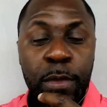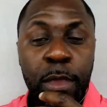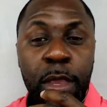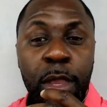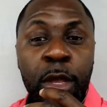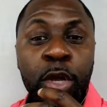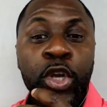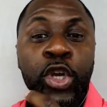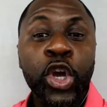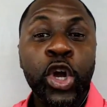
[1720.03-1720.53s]

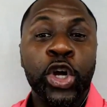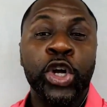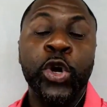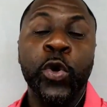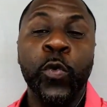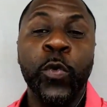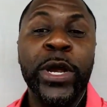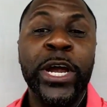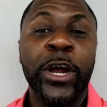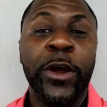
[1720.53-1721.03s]
your
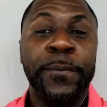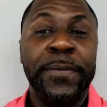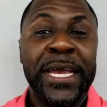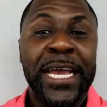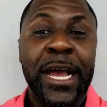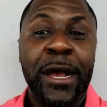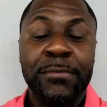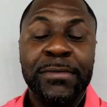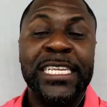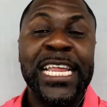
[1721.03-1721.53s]
career. It
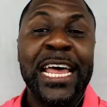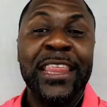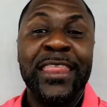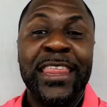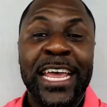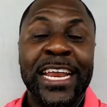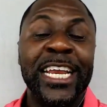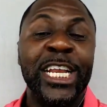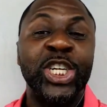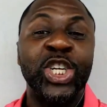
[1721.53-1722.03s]
becomes that
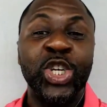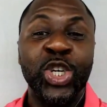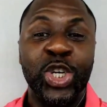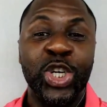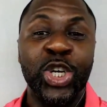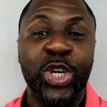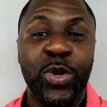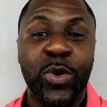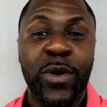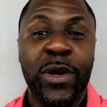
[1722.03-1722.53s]
thing that you
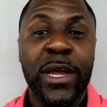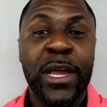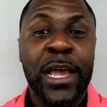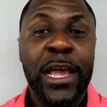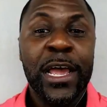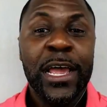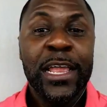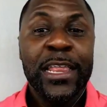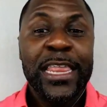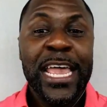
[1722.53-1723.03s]
do.
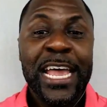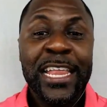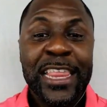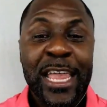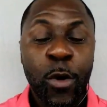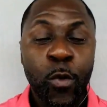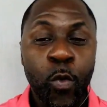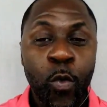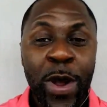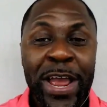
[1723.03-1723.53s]
That
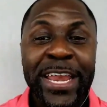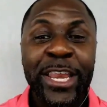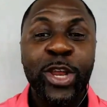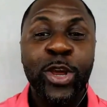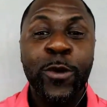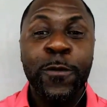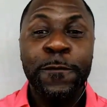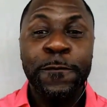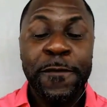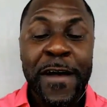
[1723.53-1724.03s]
when
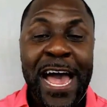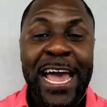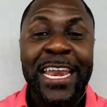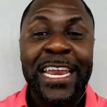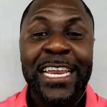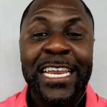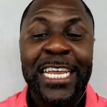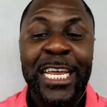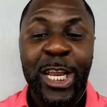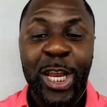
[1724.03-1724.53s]
you
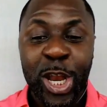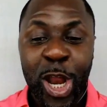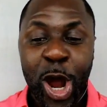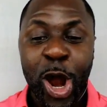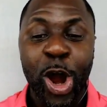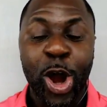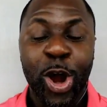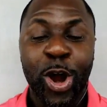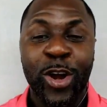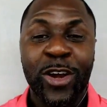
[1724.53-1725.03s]
finally
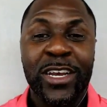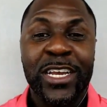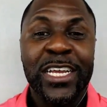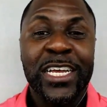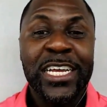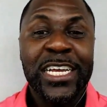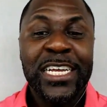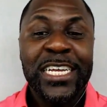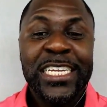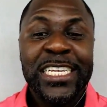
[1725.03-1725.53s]
learn
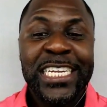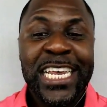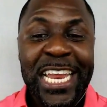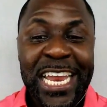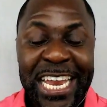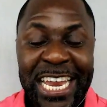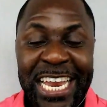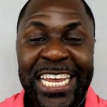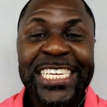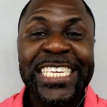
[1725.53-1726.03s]
to
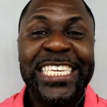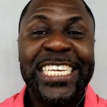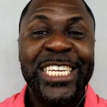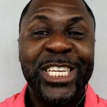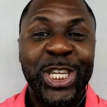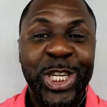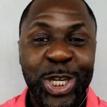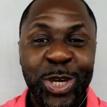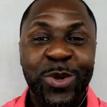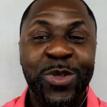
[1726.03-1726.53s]
listen
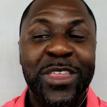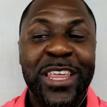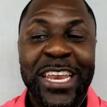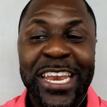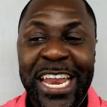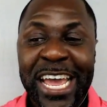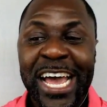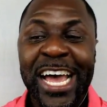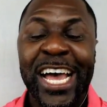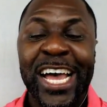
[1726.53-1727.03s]
to the
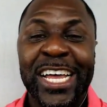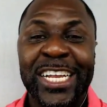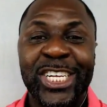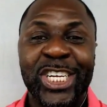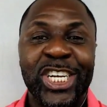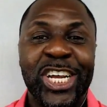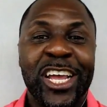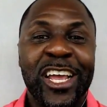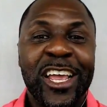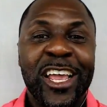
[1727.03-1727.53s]
nudge,
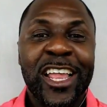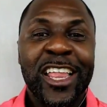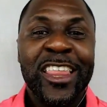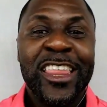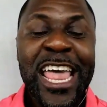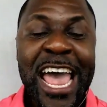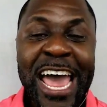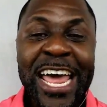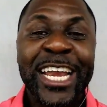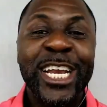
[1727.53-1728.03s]

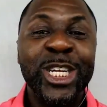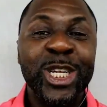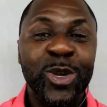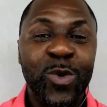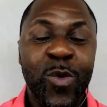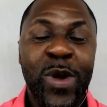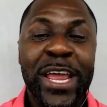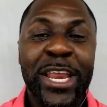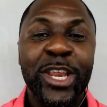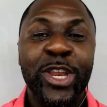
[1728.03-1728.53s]
that is
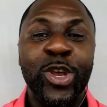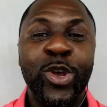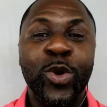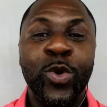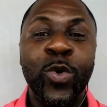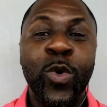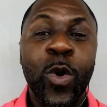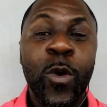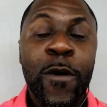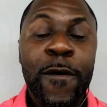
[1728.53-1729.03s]
when
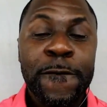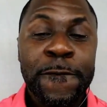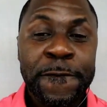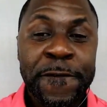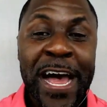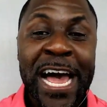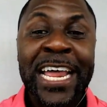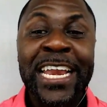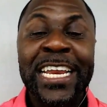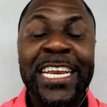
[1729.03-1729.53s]
you
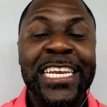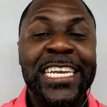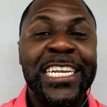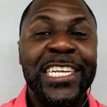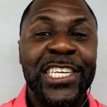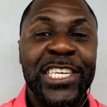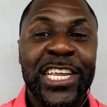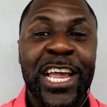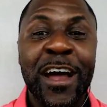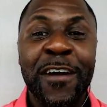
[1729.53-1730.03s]
finally
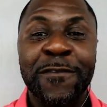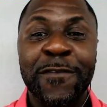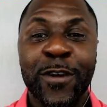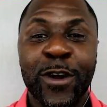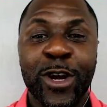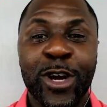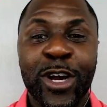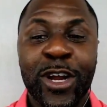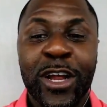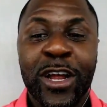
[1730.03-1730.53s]
discover
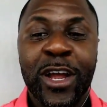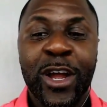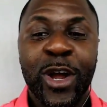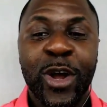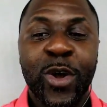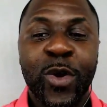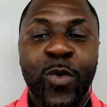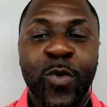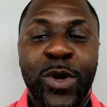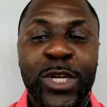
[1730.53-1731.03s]

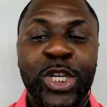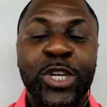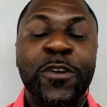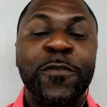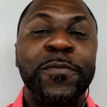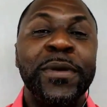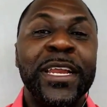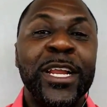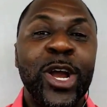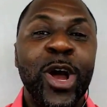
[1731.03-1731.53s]
what you've
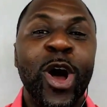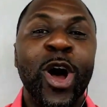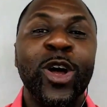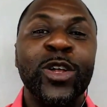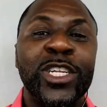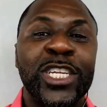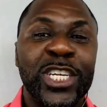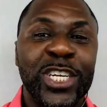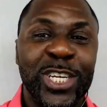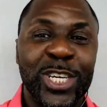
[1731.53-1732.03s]
been called
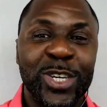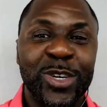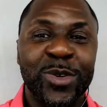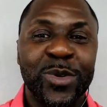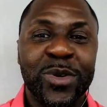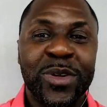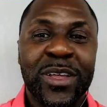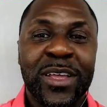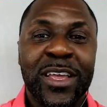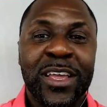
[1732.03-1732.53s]
to do.
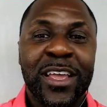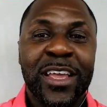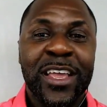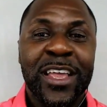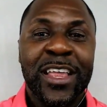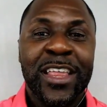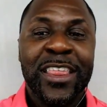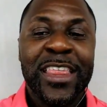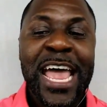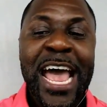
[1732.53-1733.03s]

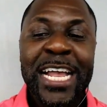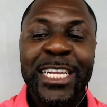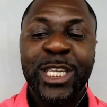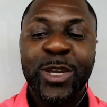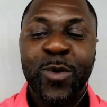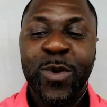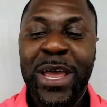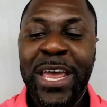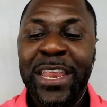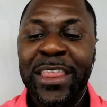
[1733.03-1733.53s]
That's
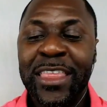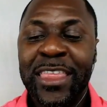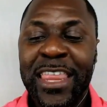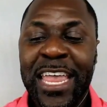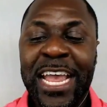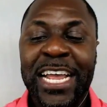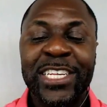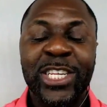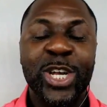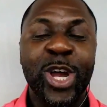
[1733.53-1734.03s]
when
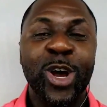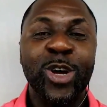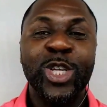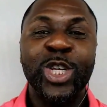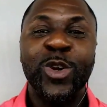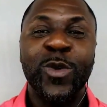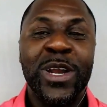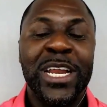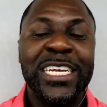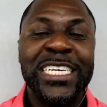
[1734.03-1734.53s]
things go to
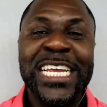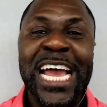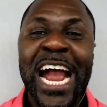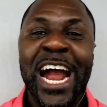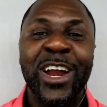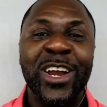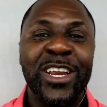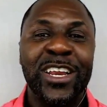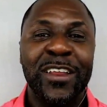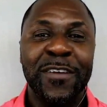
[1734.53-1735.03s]
an
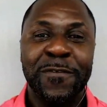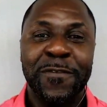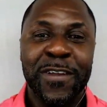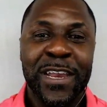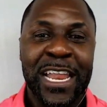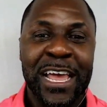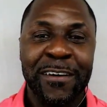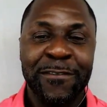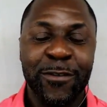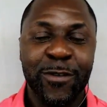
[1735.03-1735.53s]
entirely different
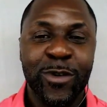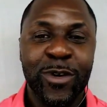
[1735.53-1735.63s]
level.